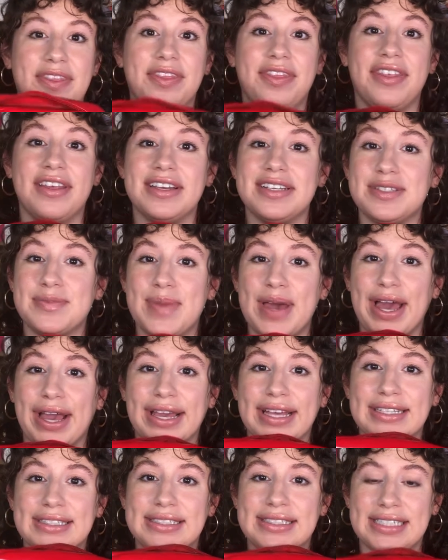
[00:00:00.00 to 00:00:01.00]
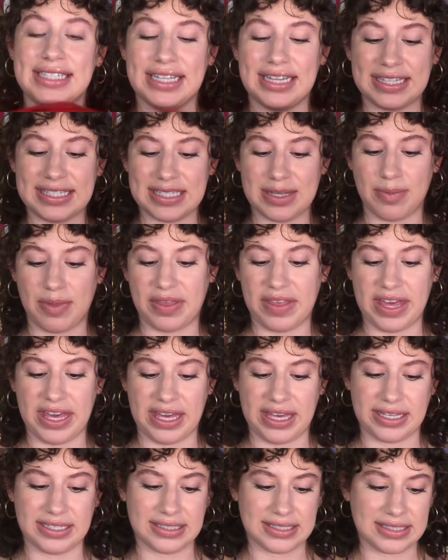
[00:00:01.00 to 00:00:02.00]
this bag has seen some
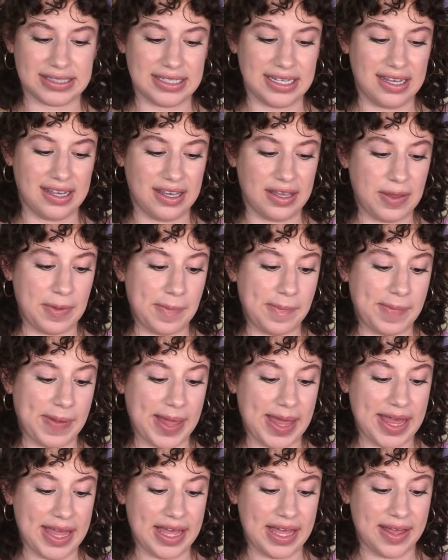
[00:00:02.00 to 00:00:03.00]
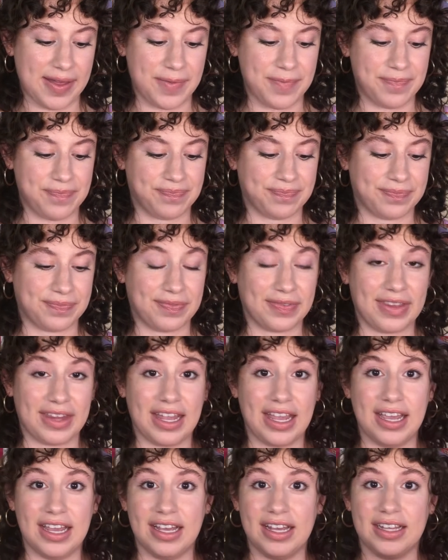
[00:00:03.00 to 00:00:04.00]
things, but
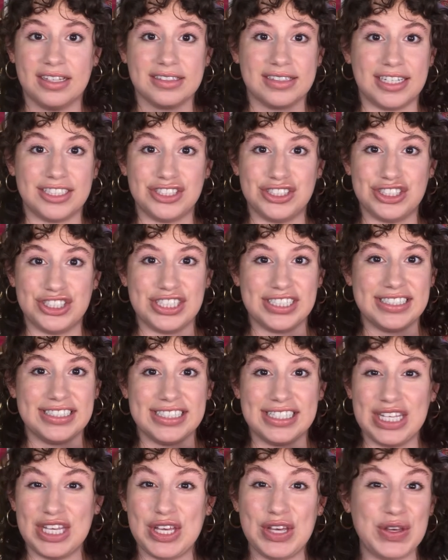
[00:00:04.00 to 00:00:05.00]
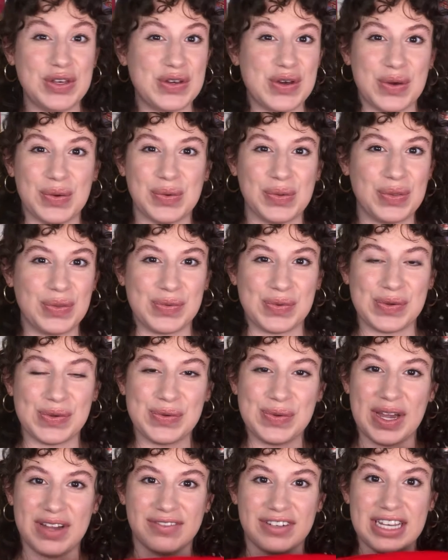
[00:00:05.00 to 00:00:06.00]
let's just go
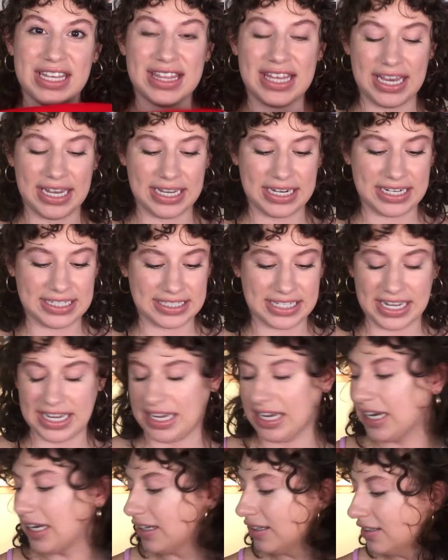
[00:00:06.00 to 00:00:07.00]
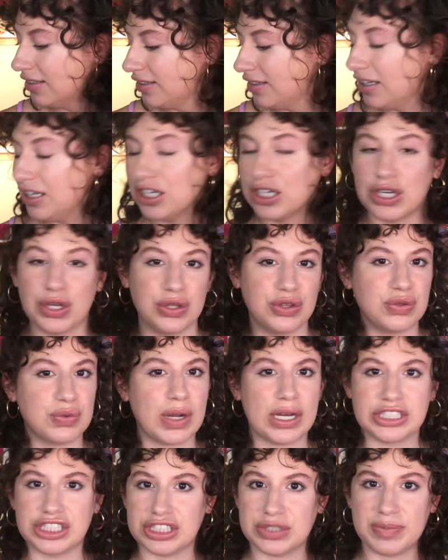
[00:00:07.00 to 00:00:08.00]
through everything, and as I go through
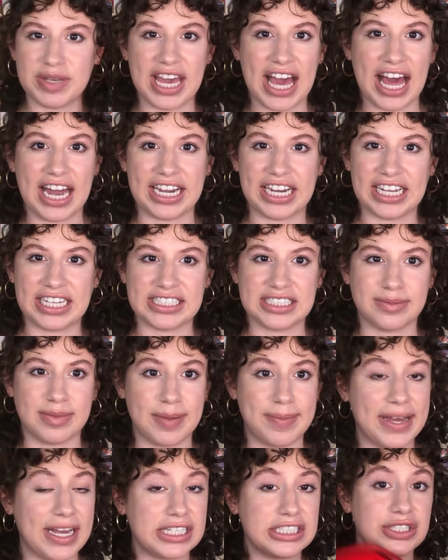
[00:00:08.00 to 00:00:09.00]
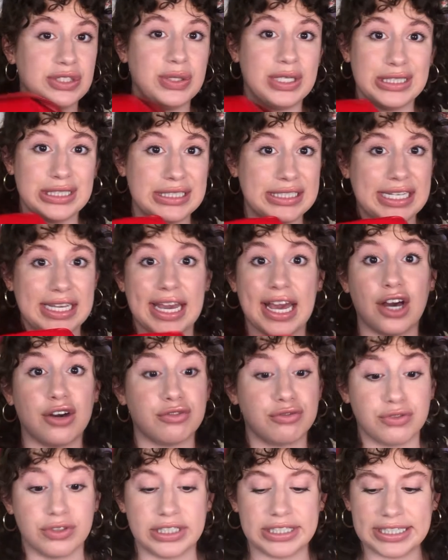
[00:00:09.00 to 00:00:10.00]
I'll just be adding it to my bag so you can see how
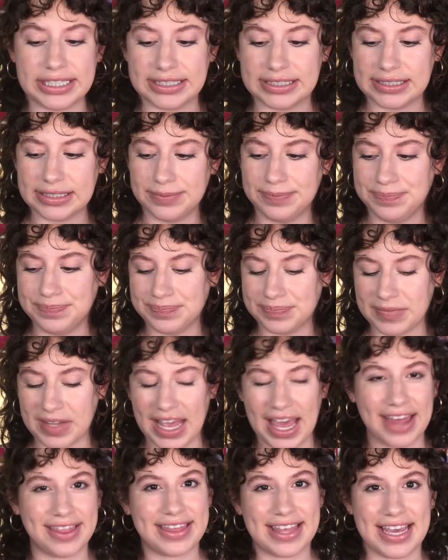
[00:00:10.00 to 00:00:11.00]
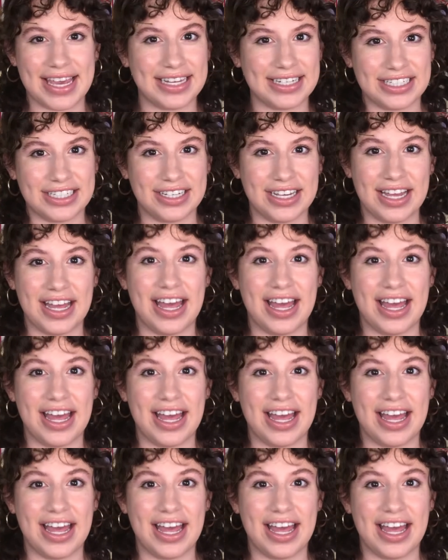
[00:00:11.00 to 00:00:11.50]
full it is at the end.